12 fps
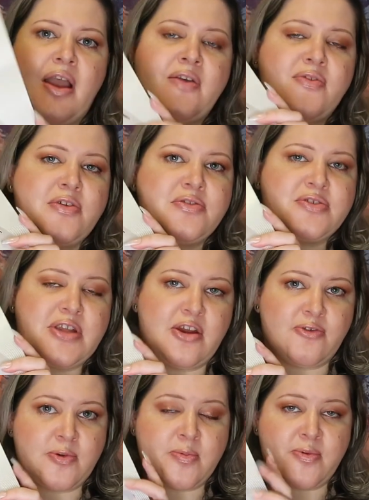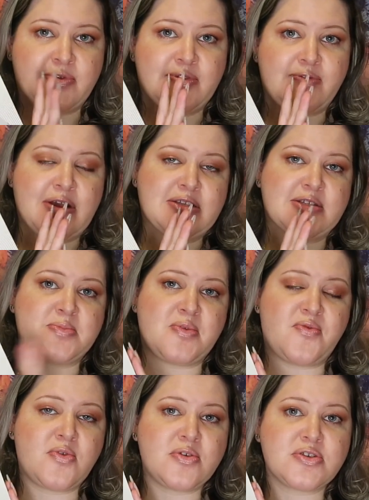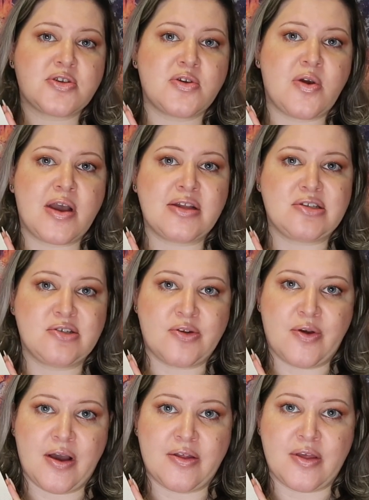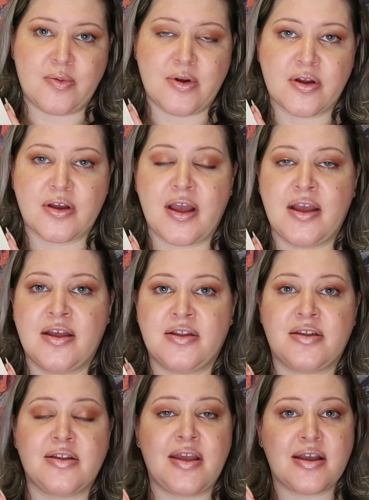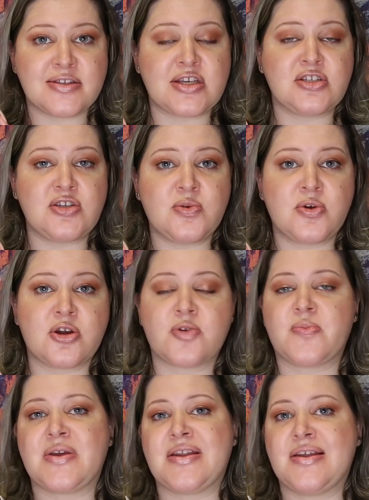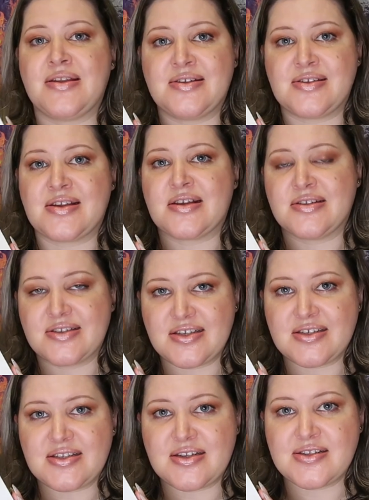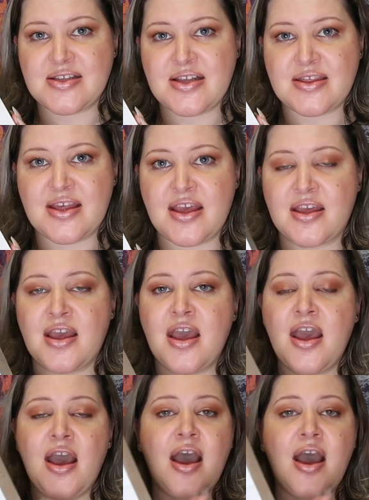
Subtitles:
I've used hair removal devices before, so I do know how they work. And yes, they do work, but it is a consistency thing.